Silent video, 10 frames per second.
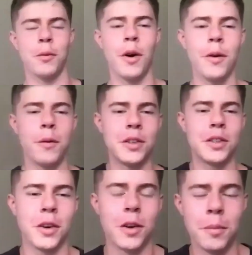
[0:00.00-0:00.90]
what
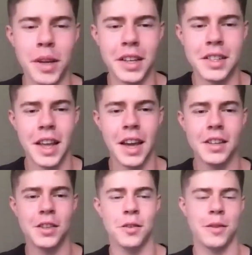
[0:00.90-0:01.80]
was your biggest
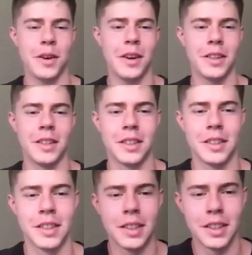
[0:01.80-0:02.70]
day so far?
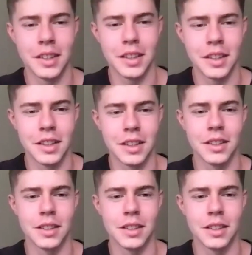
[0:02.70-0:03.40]
So